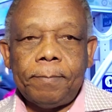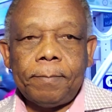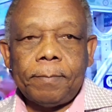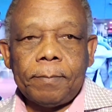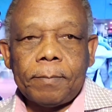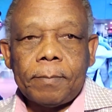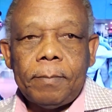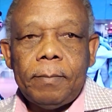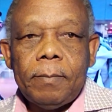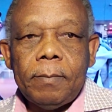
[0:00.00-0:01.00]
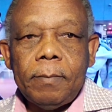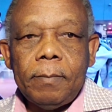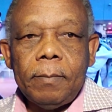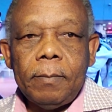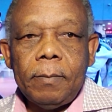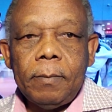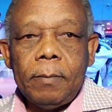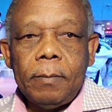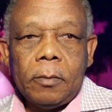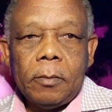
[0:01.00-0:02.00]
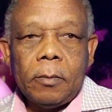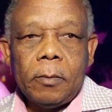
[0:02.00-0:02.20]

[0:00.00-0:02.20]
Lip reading: (no one is talking)